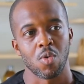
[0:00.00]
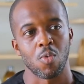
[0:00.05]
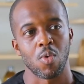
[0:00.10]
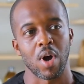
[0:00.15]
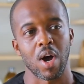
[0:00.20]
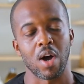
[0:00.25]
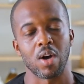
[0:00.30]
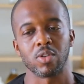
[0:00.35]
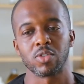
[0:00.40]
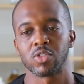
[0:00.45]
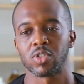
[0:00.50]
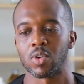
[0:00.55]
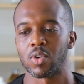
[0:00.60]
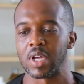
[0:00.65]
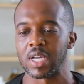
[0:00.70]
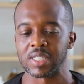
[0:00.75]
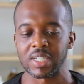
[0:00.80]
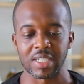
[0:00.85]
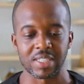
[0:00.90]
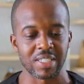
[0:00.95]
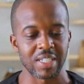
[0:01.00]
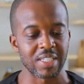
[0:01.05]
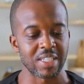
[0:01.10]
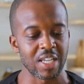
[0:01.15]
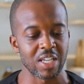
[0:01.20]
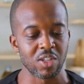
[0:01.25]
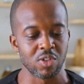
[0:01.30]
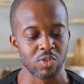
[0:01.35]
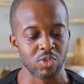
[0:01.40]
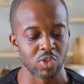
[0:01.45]
Wow. So as I said,
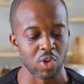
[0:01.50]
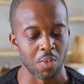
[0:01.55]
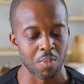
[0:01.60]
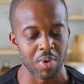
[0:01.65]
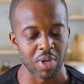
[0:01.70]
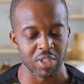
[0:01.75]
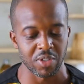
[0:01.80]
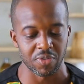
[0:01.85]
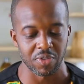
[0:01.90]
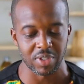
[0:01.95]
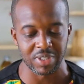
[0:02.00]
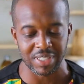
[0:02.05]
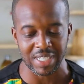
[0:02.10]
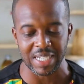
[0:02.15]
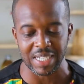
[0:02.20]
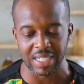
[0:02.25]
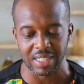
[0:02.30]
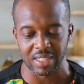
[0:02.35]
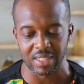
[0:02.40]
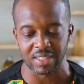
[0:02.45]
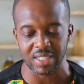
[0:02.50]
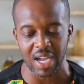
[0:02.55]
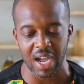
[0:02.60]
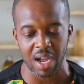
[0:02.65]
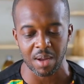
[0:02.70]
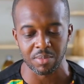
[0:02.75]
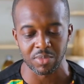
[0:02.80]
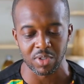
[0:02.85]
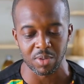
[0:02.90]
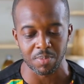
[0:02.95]
thank you so much for taking the
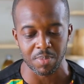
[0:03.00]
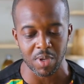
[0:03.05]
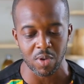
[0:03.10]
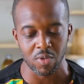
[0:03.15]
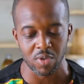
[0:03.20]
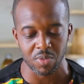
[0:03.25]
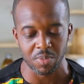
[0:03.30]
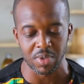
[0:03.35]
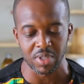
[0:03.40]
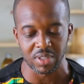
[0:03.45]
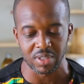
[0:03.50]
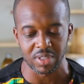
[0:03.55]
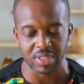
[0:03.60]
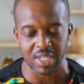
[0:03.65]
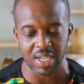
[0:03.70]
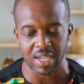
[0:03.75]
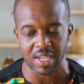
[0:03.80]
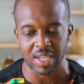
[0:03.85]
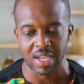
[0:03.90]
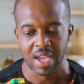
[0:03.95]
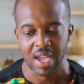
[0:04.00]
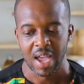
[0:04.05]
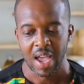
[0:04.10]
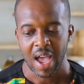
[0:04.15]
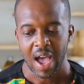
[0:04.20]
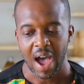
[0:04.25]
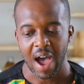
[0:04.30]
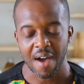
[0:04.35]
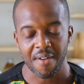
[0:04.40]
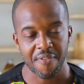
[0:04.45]
time to be with me today.
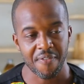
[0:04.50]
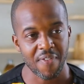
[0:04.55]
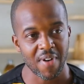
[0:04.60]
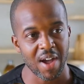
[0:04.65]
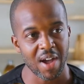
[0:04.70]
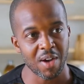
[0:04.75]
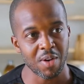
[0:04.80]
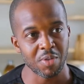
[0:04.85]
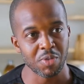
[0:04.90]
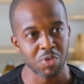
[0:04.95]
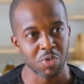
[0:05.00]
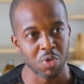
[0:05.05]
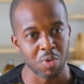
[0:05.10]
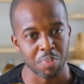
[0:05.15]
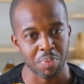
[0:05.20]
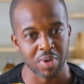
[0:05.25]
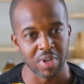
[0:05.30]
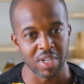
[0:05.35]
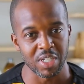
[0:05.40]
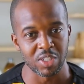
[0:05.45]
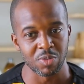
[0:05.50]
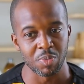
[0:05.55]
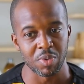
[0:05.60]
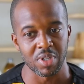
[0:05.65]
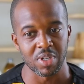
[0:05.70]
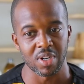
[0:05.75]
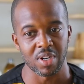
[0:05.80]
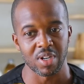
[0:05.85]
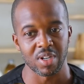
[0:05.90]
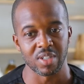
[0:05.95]
I found your place
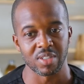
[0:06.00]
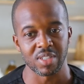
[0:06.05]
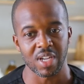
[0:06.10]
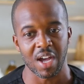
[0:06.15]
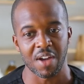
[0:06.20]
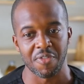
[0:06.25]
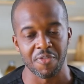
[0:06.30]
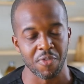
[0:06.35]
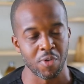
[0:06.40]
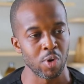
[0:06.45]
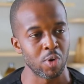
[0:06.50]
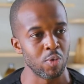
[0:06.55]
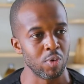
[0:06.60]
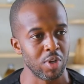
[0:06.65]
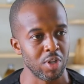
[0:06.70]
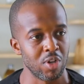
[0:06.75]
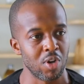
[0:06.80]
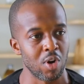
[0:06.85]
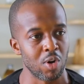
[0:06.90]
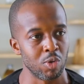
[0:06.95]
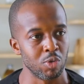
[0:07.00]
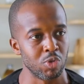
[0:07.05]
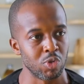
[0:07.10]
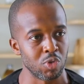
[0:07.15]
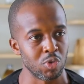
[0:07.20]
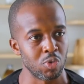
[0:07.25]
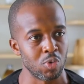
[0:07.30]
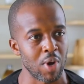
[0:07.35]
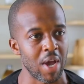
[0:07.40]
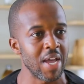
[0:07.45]
because I frequently go
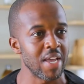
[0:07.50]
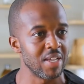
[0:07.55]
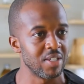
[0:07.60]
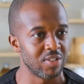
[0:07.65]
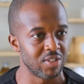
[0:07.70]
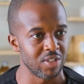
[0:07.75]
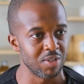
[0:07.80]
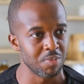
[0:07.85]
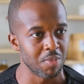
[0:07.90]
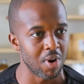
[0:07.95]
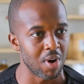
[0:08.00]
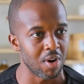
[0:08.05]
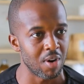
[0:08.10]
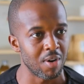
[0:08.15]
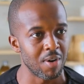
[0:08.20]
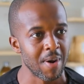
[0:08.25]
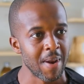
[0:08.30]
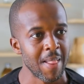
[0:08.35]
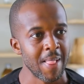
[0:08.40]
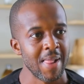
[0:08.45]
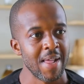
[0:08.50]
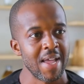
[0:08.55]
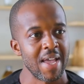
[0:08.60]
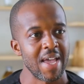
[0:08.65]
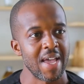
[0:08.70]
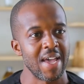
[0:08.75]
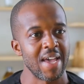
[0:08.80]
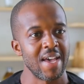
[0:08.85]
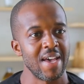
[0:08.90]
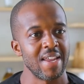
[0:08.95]
to A N C Mall,
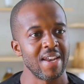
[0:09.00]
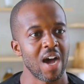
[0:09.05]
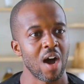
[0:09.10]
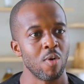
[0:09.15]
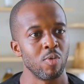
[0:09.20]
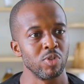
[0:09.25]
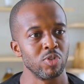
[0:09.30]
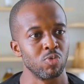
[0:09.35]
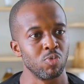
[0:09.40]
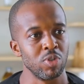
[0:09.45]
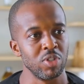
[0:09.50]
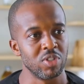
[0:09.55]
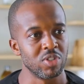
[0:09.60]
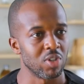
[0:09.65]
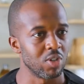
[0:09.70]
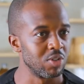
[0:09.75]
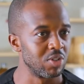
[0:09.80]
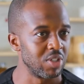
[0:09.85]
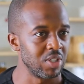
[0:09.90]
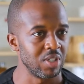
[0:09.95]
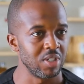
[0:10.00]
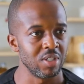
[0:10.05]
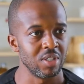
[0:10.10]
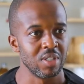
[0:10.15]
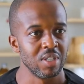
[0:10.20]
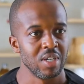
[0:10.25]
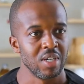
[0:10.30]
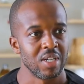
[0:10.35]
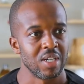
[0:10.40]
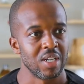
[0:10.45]
and I was
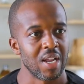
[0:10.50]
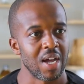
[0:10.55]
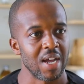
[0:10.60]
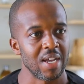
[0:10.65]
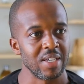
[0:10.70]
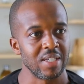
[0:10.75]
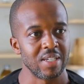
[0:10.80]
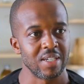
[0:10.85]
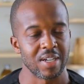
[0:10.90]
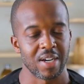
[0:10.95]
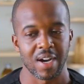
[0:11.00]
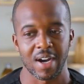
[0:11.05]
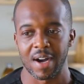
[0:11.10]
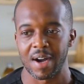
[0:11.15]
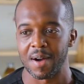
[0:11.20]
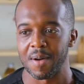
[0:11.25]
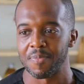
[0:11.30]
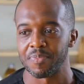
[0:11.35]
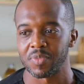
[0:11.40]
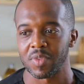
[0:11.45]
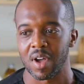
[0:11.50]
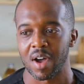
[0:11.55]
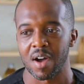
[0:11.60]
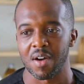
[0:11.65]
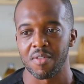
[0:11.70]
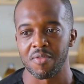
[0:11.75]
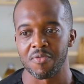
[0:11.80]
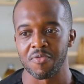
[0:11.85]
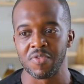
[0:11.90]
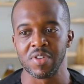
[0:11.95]
researching like um,
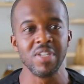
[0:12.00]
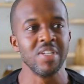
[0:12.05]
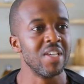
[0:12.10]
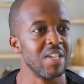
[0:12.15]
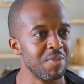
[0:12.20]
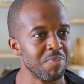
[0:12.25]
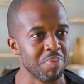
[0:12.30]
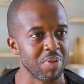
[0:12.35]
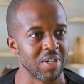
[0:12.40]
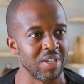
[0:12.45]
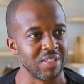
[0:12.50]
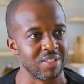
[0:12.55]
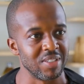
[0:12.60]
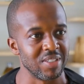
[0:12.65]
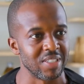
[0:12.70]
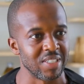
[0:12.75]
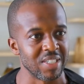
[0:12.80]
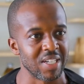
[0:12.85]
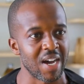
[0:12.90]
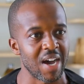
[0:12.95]
uh, vegan places in